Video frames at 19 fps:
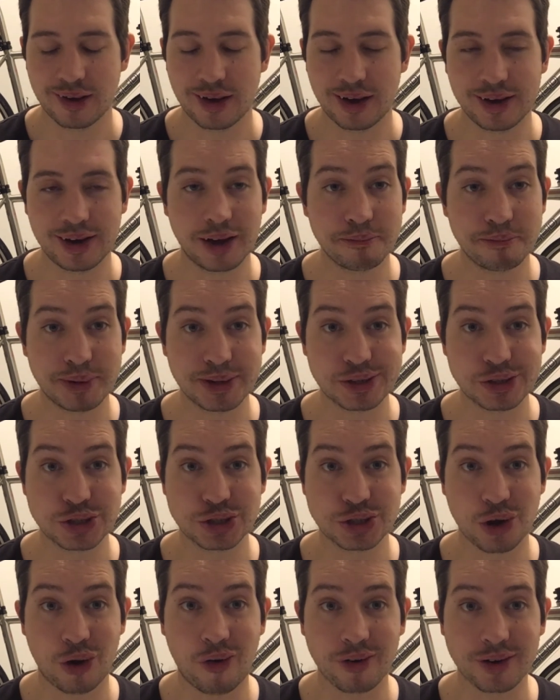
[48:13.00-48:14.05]
and I've been
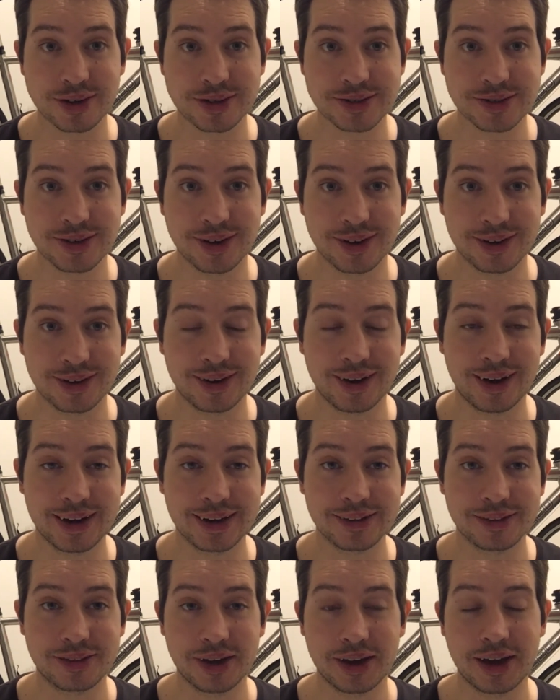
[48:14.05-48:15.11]
shocked at like
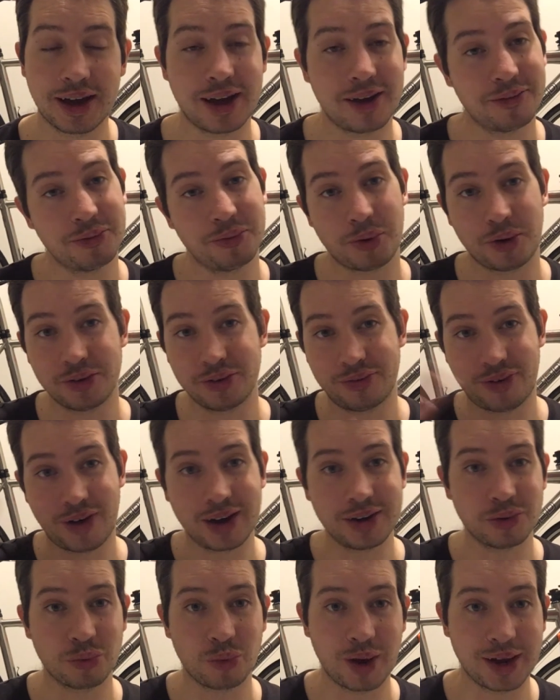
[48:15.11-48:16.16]
what the
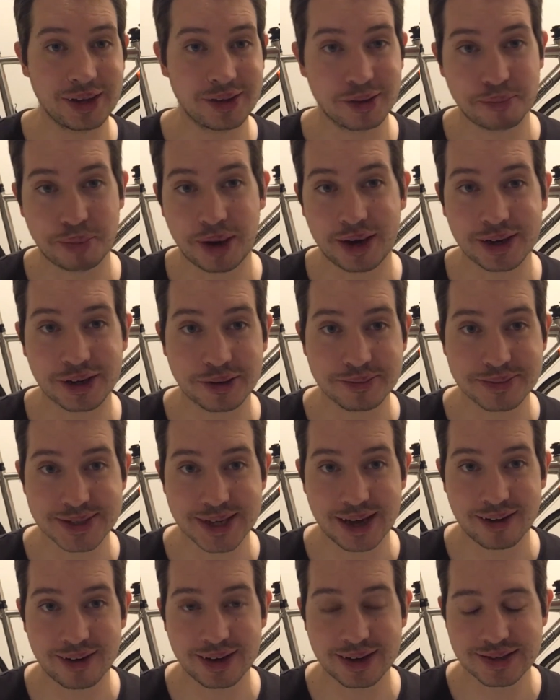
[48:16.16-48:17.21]
final weight of the bike comes
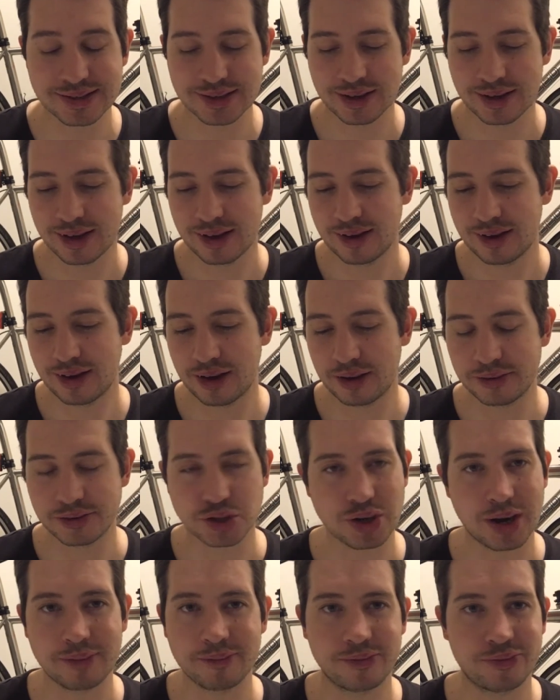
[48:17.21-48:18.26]
out as. And
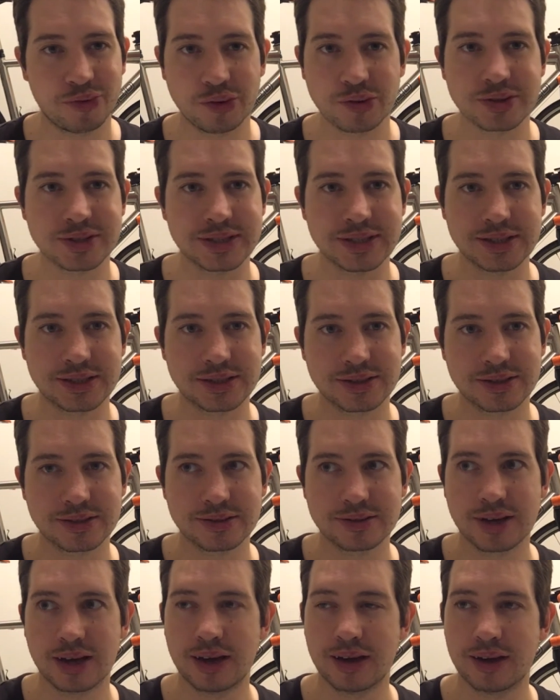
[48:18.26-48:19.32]
SRAM Force is,
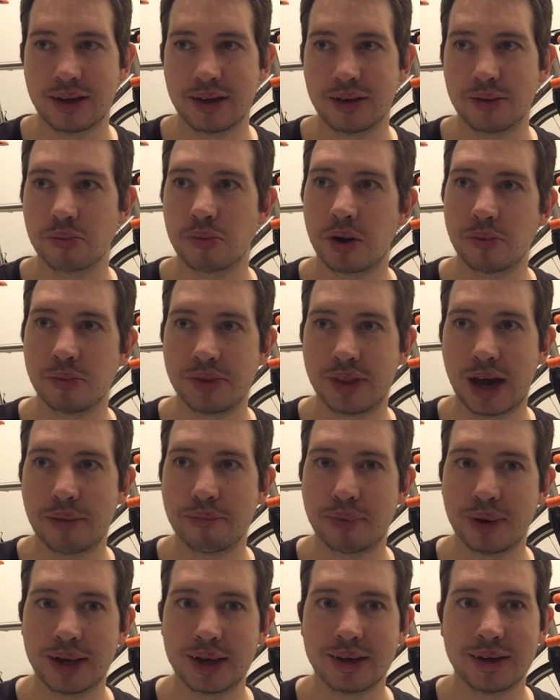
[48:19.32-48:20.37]
what would that
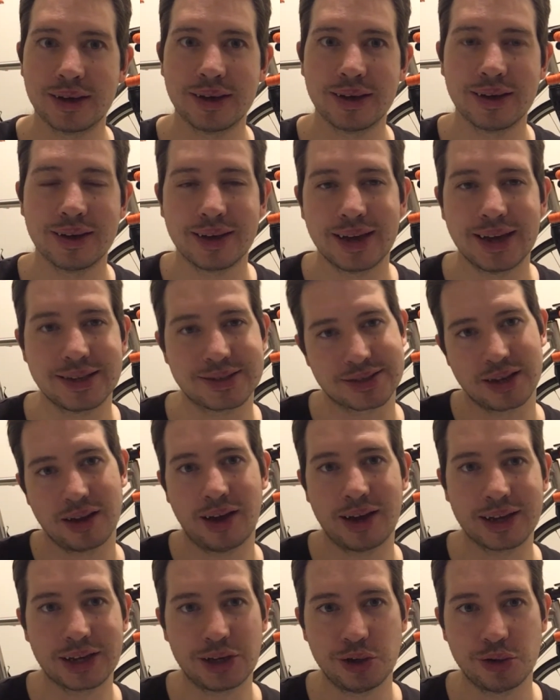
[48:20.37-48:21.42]
be? It's
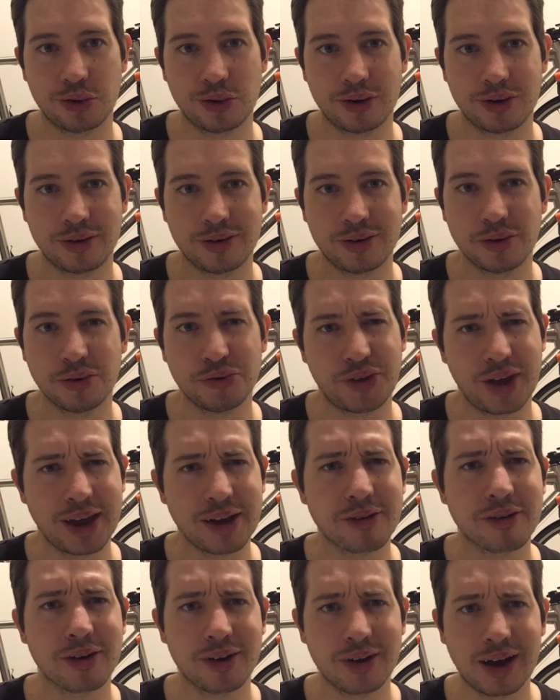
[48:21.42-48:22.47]
like your
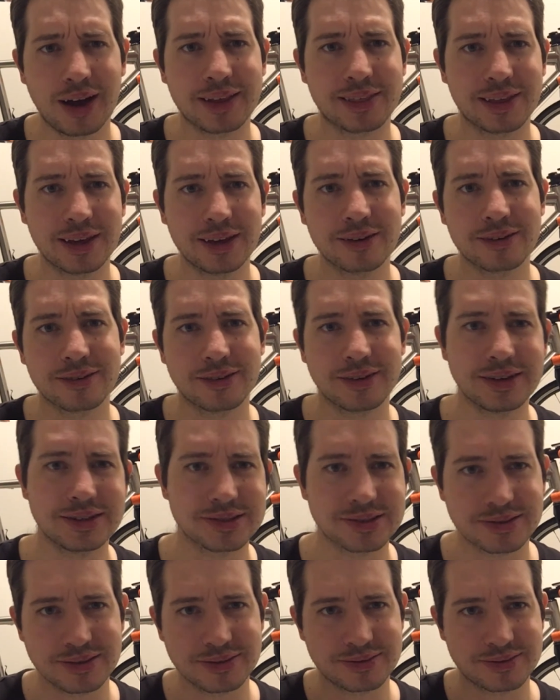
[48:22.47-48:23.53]
Ultegra, I think.
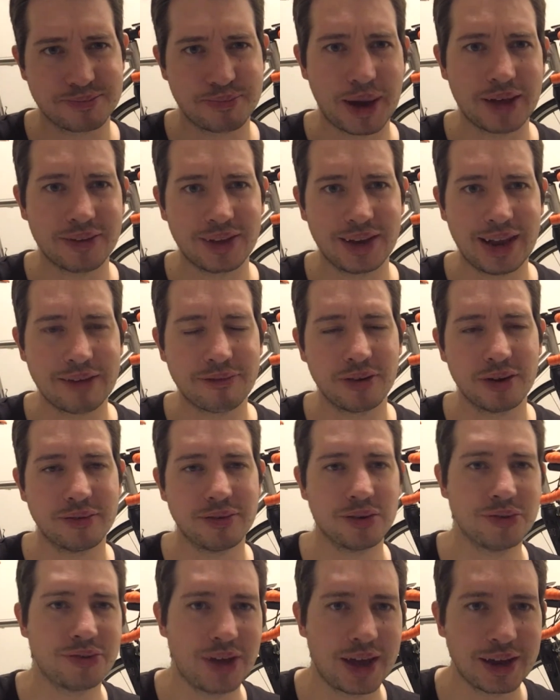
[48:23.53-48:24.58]
It's about the level of
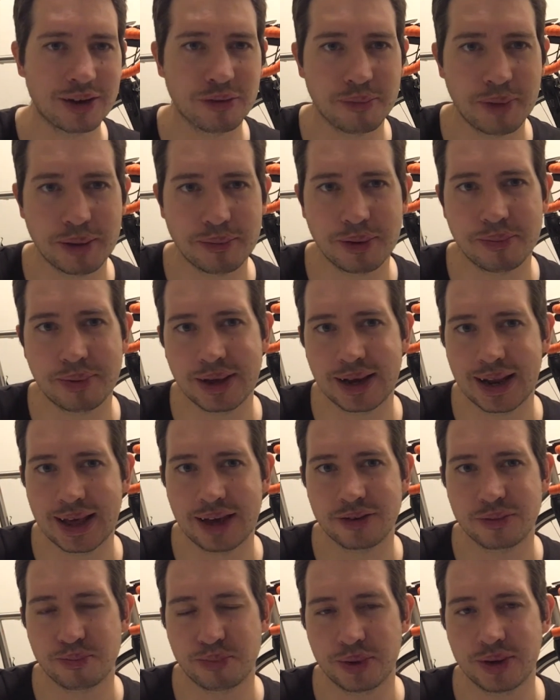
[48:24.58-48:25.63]
Ultegra, maybe a bit
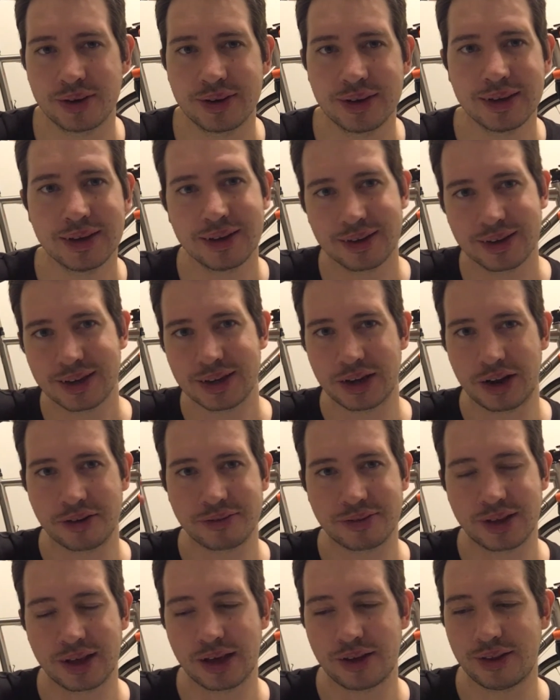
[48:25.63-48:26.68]
less, but
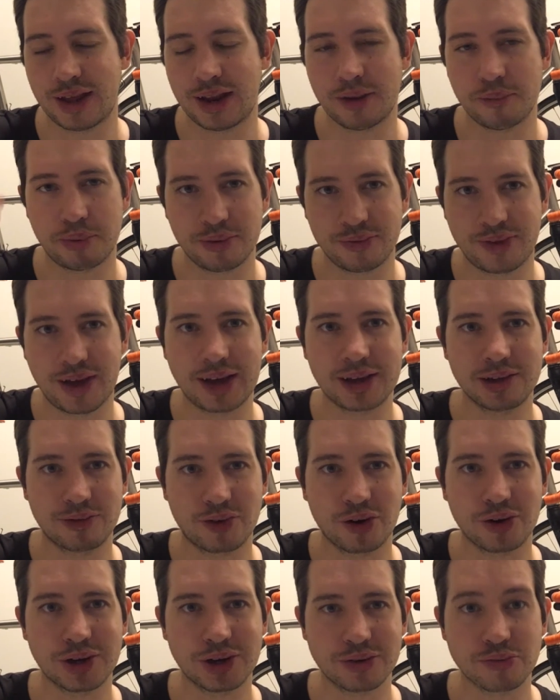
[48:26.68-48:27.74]
and then above that you've
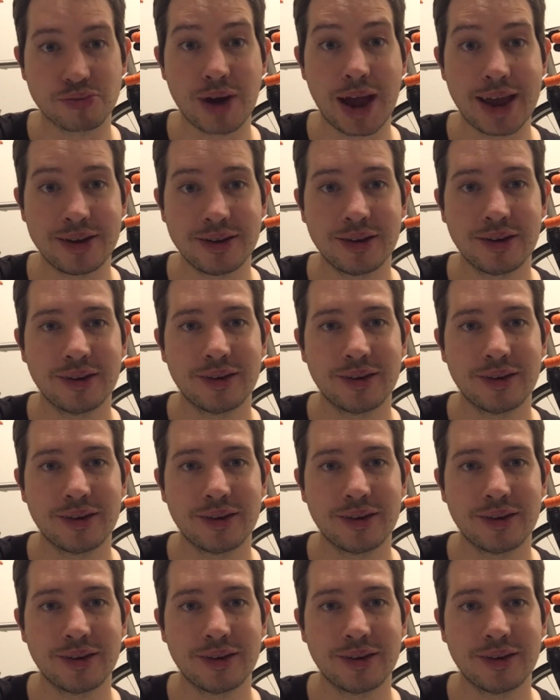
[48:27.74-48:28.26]
got your Red